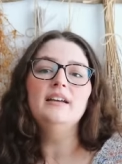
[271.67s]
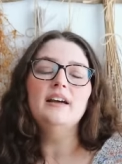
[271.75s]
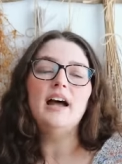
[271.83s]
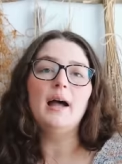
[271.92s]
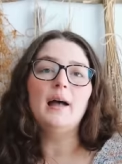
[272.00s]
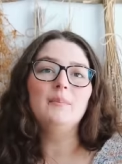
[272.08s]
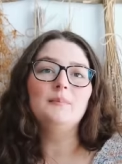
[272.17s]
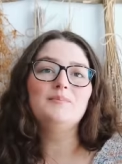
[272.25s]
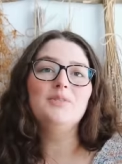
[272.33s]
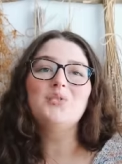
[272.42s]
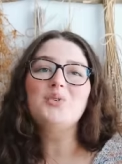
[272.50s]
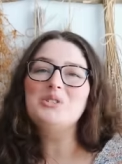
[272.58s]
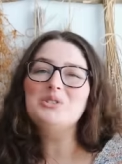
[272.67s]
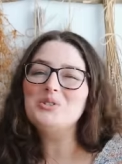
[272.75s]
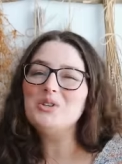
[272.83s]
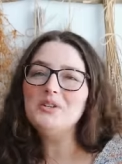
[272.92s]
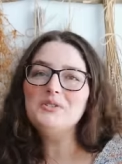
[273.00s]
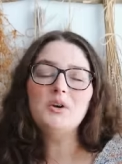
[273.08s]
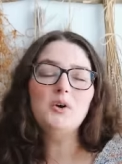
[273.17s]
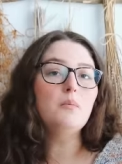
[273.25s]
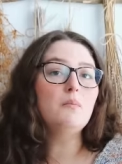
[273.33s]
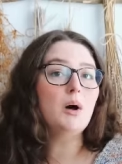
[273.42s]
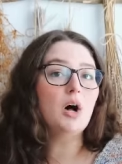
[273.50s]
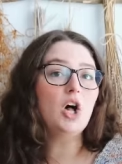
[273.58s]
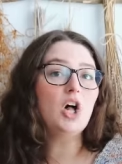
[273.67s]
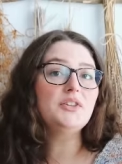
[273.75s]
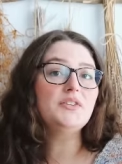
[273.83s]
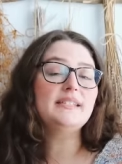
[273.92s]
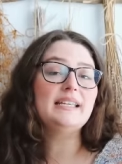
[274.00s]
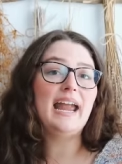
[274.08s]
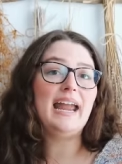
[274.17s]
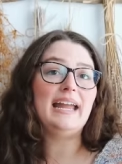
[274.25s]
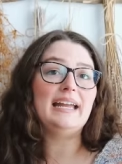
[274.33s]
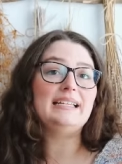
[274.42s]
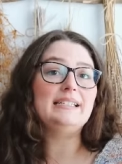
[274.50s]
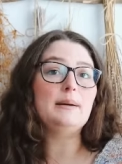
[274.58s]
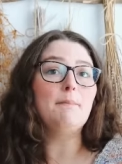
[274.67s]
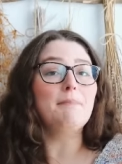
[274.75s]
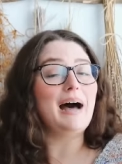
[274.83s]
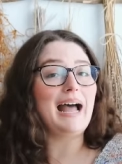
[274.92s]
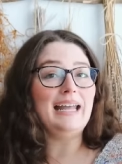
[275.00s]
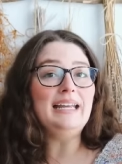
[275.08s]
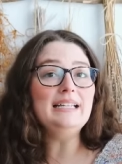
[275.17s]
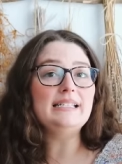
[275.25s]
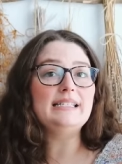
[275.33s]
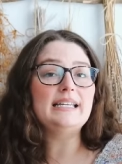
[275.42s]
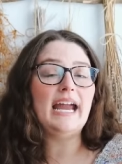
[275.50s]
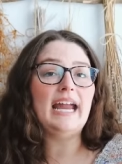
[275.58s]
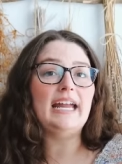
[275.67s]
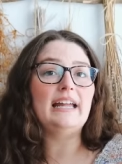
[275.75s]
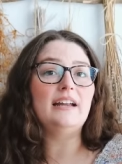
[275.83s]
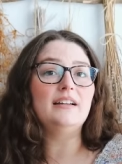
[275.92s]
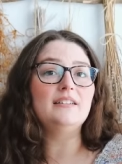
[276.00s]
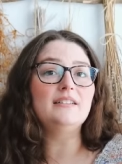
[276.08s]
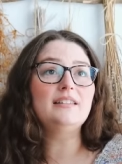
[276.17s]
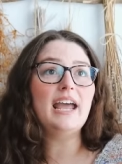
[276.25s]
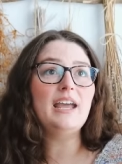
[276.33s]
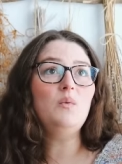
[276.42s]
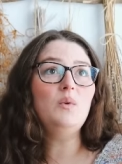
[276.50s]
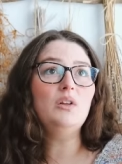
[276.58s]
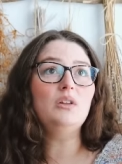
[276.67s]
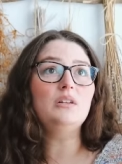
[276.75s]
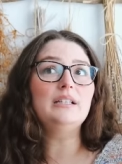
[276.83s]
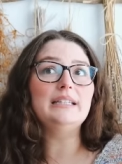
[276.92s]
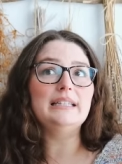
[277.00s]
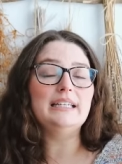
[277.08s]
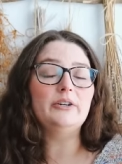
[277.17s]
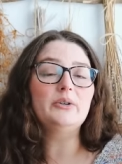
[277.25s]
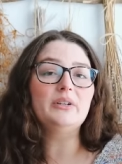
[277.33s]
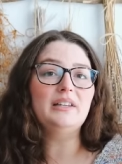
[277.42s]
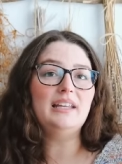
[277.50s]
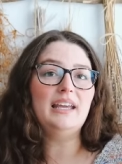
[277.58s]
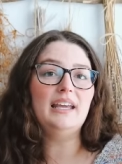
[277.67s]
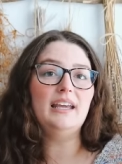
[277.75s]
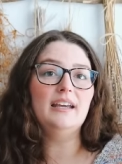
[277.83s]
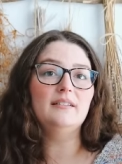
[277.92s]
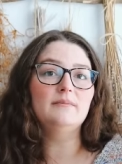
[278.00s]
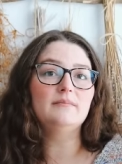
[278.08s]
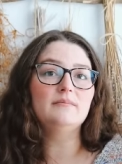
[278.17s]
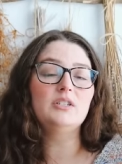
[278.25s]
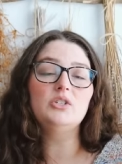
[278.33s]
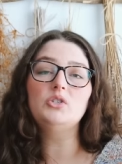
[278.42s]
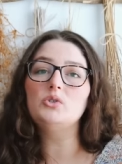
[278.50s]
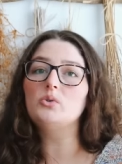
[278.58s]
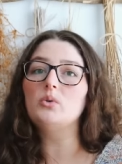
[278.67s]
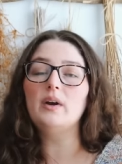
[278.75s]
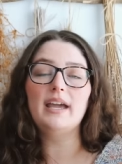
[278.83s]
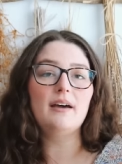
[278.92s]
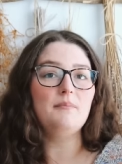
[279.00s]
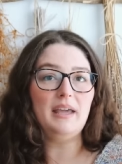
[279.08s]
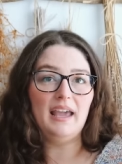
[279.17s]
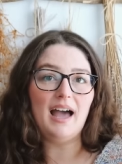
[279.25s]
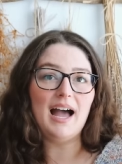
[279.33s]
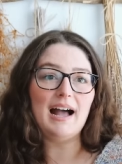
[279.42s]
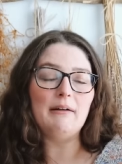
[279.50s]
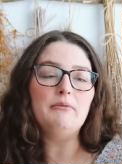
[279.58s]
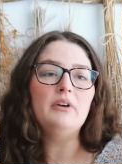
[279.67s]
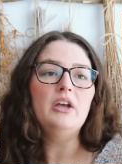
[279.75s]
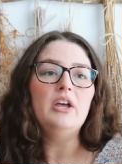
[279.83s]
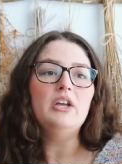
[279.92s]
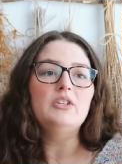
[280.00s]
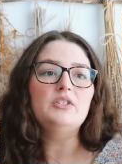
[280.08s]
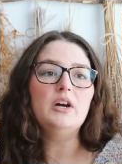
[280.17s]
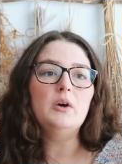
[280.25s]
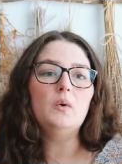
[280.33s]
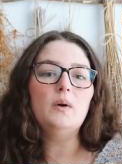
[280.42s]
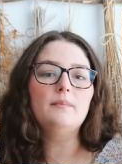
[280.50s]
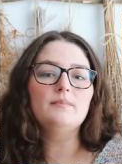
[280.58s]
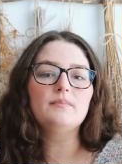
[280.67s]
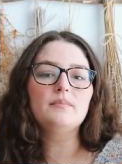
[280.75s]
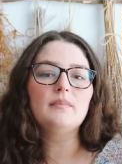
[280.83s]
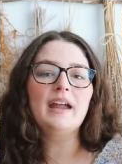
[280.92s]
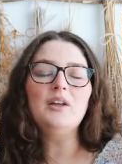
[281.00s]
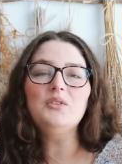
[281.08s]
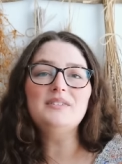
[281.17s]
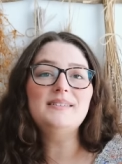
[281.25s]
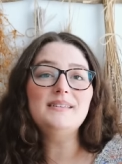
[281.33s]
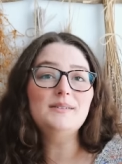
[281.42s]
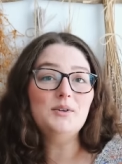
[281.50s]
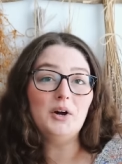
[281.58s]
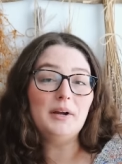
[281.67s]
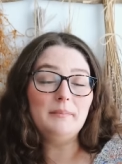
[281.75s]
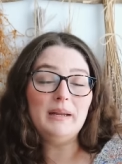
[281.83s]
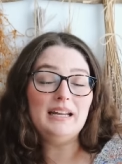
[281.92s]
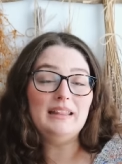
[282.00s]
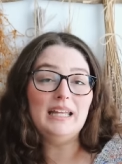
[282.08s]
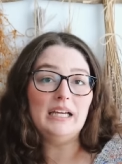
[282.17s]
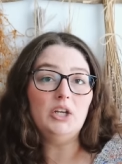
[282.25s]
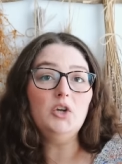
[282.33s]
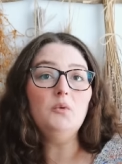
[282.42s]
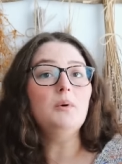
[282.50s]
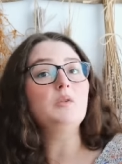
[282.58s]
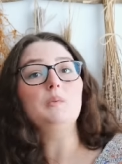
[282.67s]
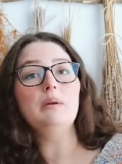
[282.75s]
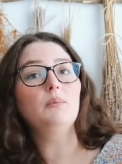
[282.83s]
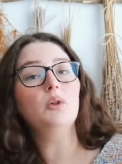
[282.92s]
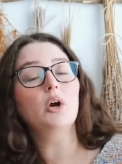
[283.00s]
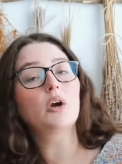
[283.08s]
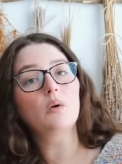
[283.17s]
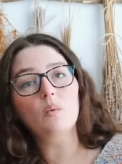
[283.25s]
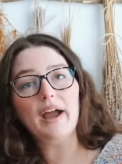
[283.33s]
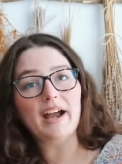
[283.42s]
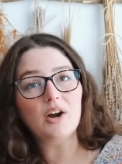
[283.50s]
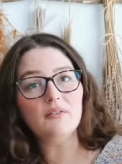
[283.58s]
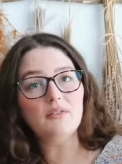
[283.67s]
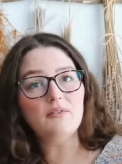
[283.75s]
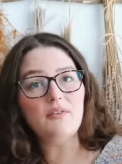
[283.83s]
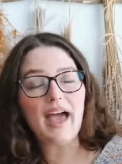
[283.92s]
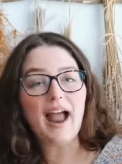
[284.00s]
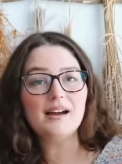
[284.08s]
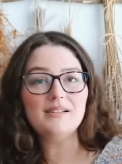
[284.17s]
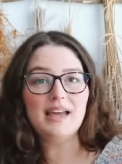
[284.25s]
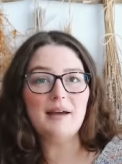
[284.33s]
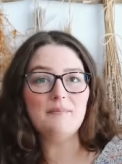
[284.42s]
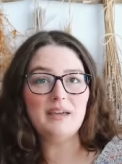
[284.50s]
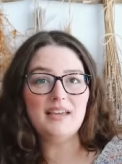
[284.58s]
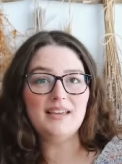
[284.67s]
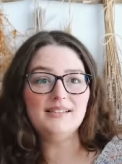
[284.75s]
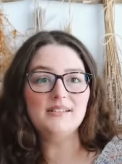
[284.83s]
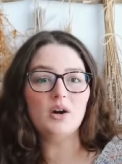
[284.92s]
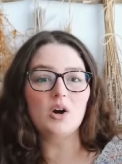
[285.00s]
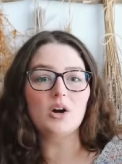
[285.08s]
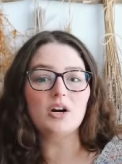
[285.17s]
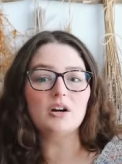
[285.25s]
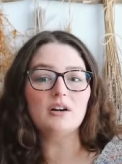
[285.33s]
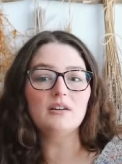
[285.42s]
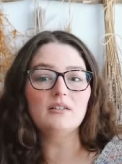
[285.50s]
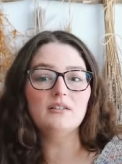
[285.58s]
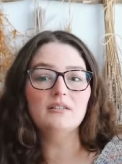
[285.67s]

of course there's also moths and mites, and they will literally destroy a beehive. So I know this is not anything new. Most people are aware of the fact that bees are